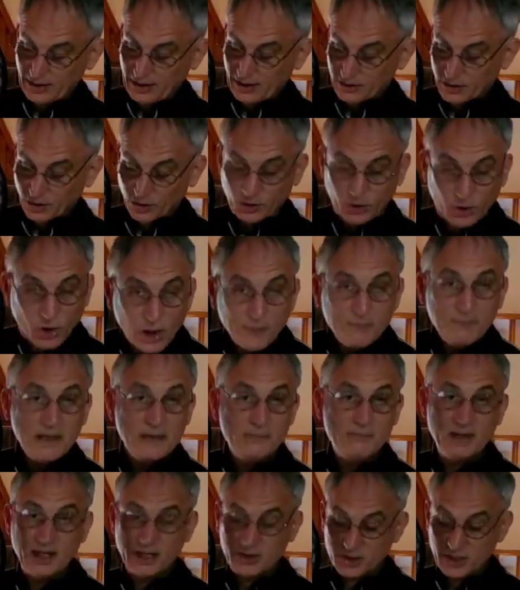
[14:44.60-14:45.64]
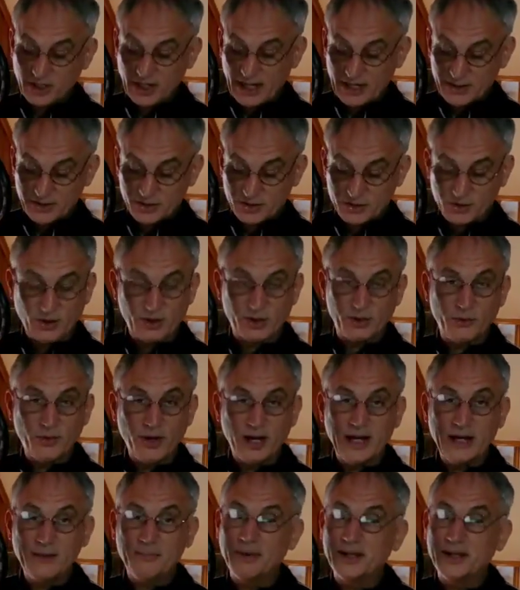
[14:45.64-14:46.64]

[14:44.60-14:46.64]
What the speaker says: There could be big changes on the way,